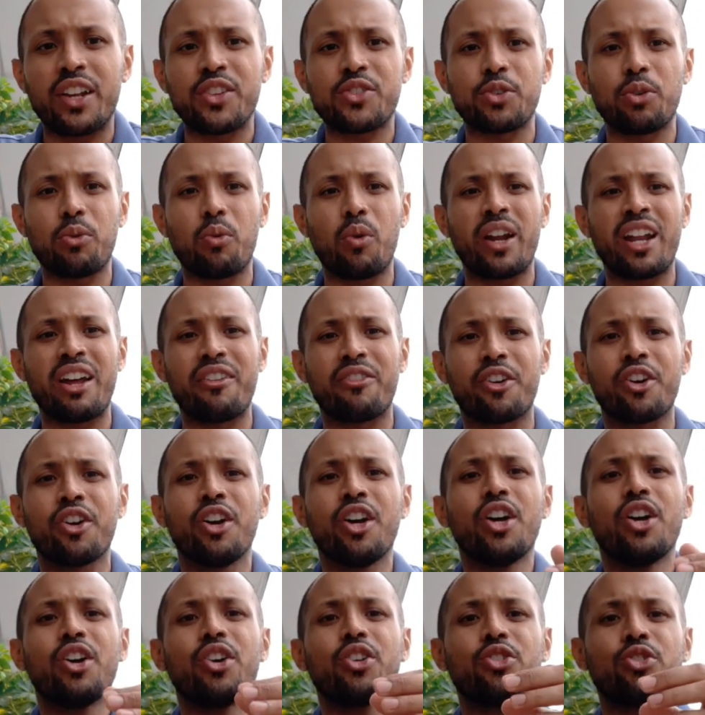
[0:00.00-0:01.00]
So whenever
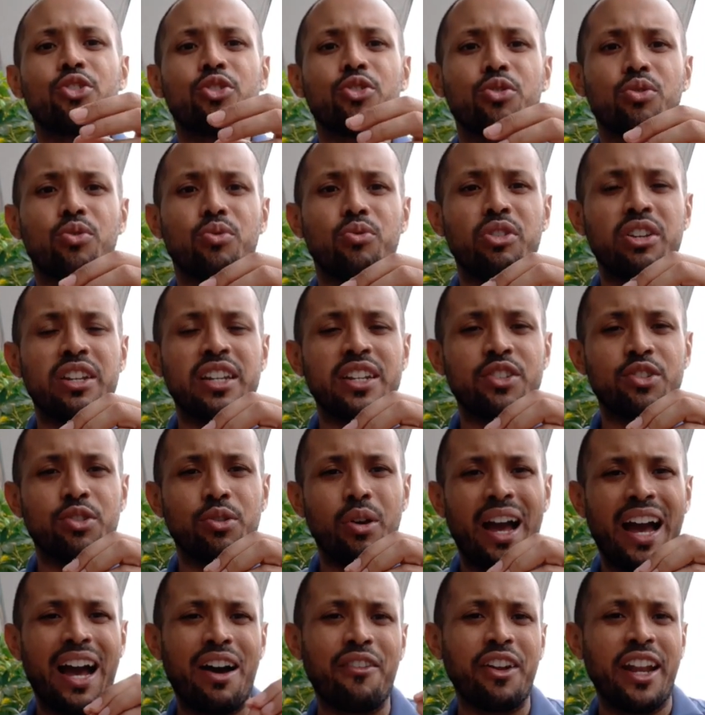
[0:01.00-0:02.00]
you
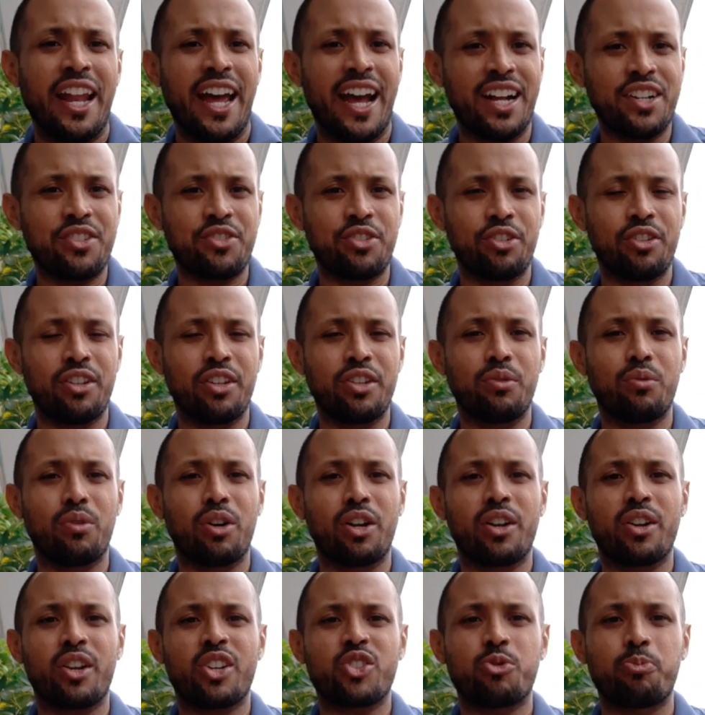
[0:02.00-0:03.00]
have an action that you
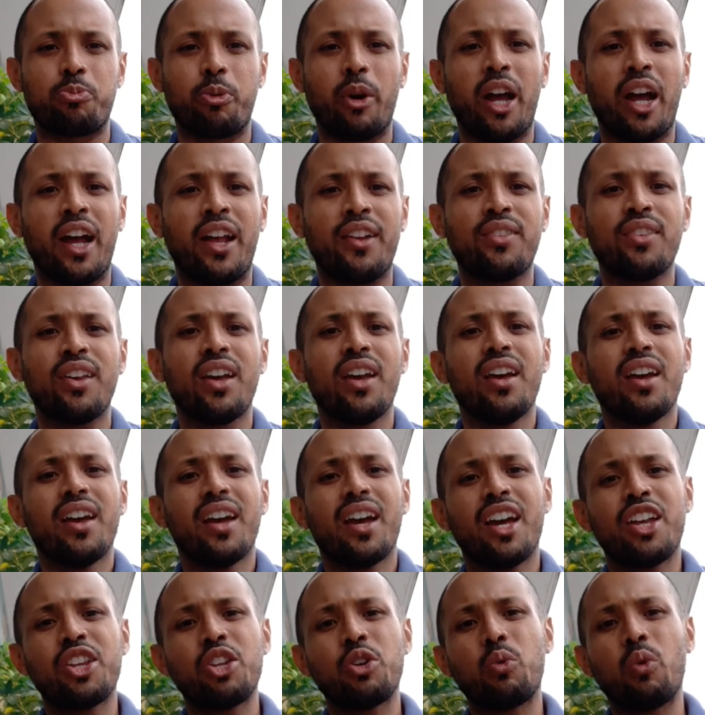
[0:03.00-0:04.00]
want to express
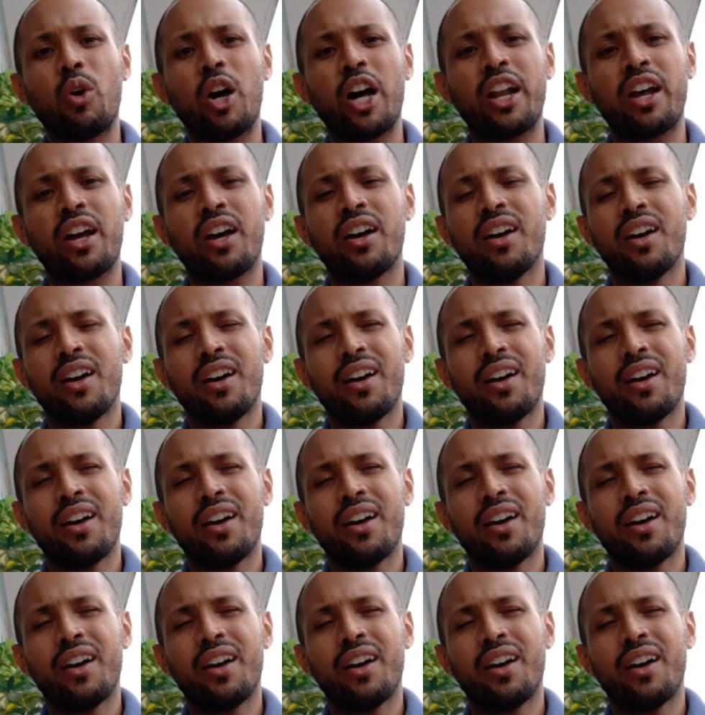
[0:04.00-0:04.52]
and you want to